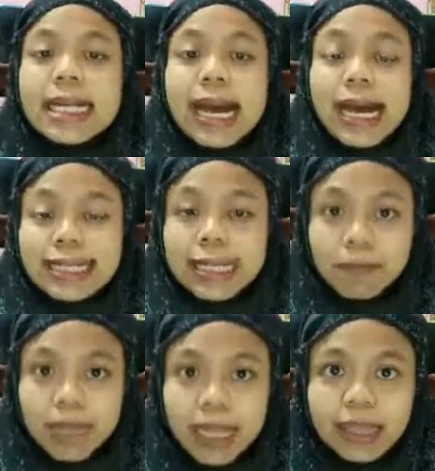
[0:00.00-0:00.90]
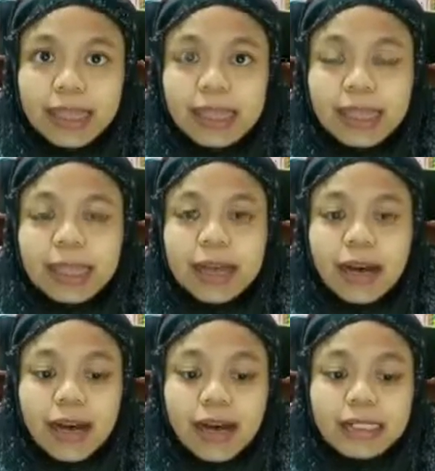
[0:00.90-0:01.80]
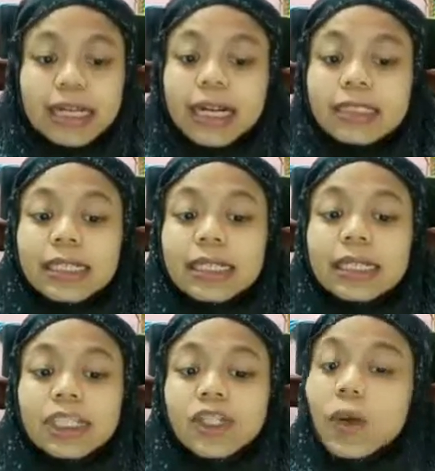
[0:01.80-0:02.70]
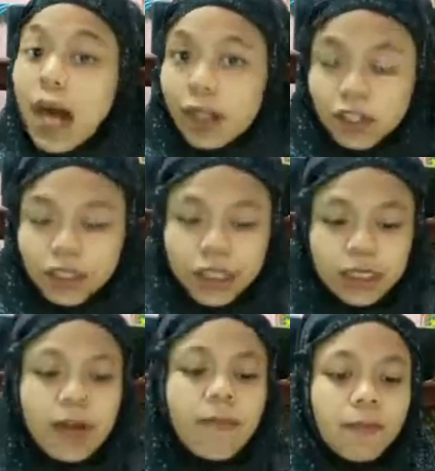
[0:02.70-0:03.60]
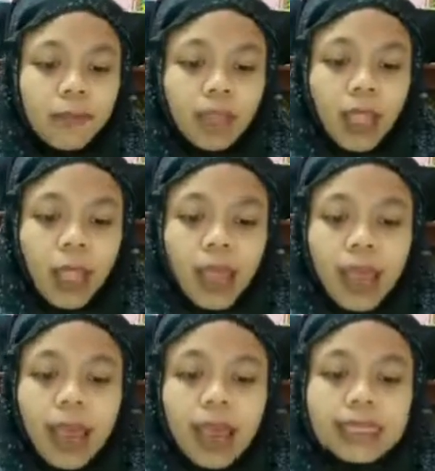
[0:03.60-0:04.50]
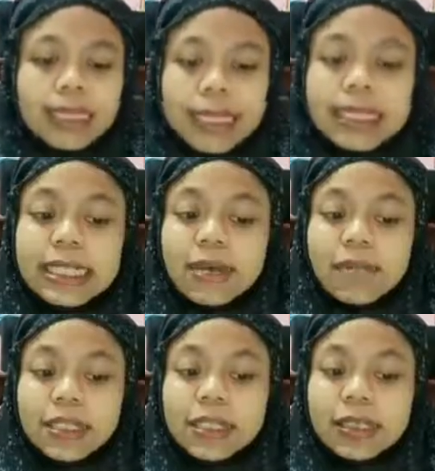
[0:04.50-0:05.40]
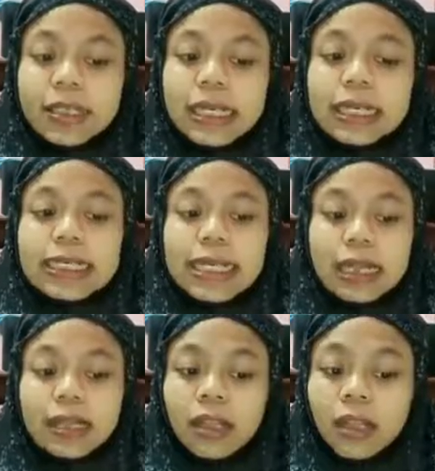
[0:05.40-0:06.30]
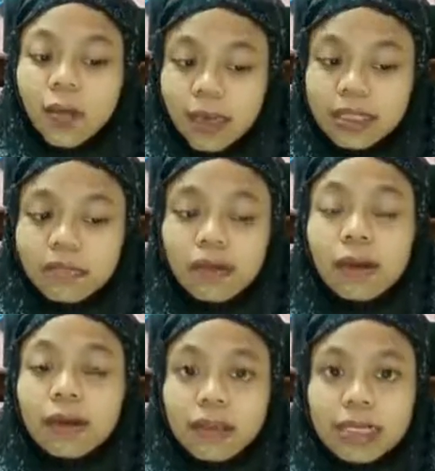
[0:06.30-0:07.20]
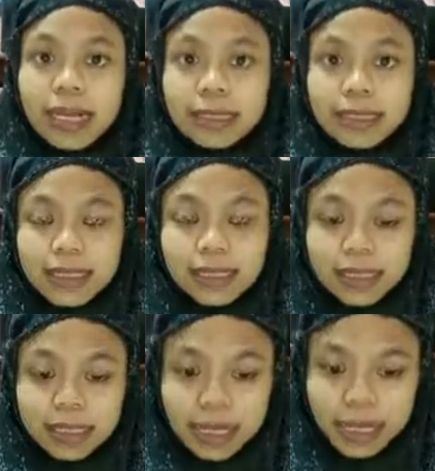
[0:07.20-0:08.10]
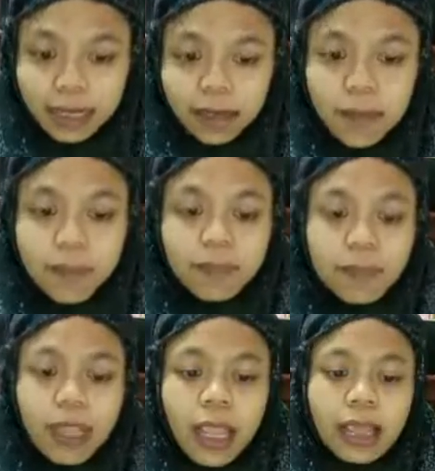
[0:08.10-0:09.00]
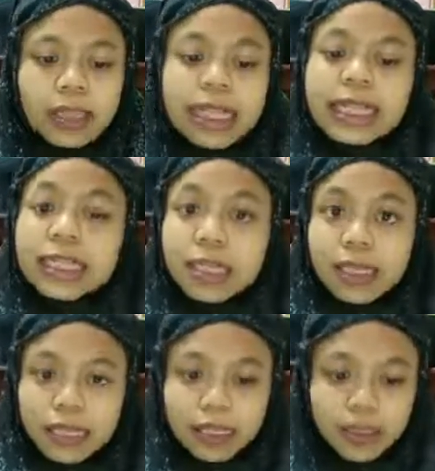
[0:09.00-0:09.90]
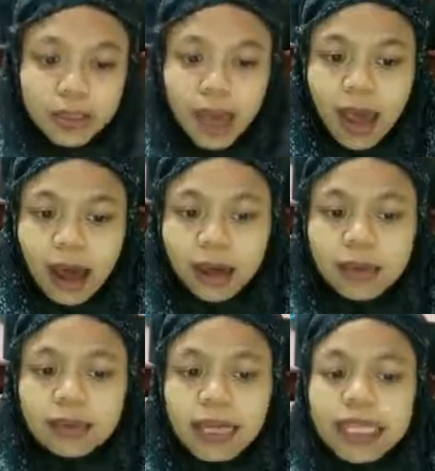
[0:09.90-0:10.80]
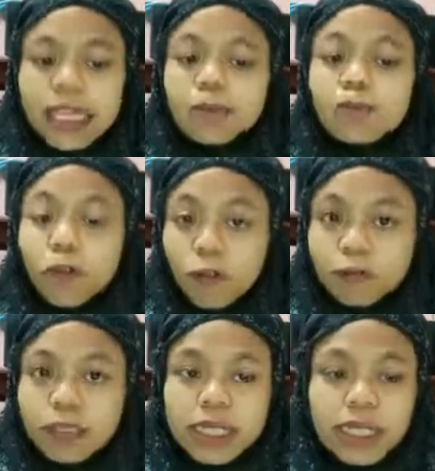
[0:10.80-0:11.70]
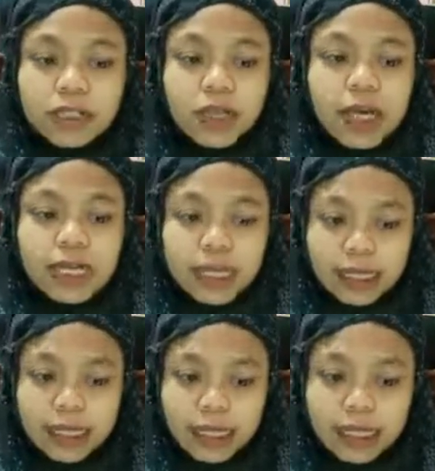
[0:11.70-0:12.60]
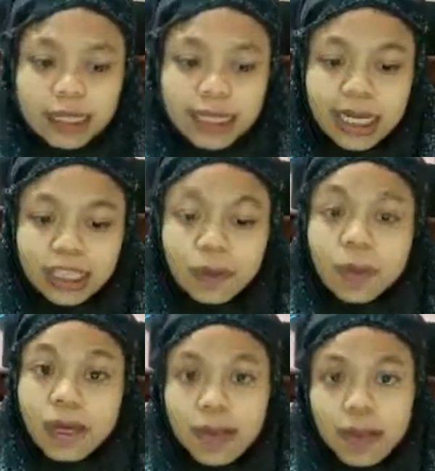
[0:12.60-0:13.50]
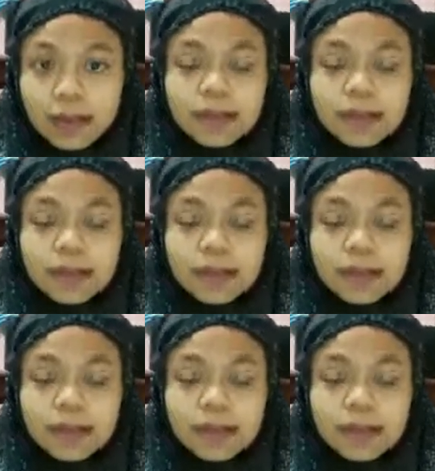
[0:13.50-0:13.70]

accepted the new culture. And since the missionaries get allowance from Anglo-Saxon king, the literature there got improved into a written literature period.